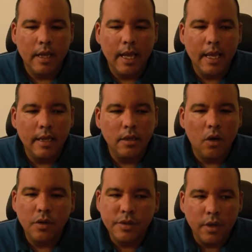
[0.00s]
and
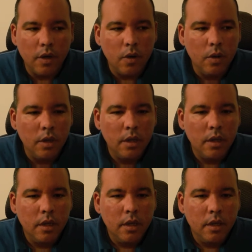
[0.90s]
also
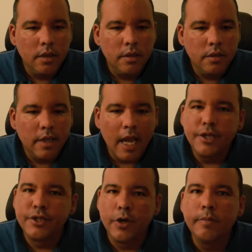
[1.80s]
kind
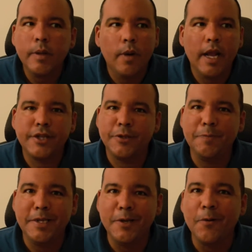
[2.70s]
of showed me what I should
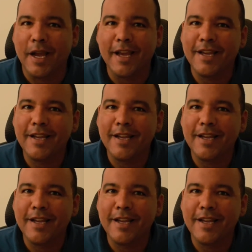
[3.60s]
be doing.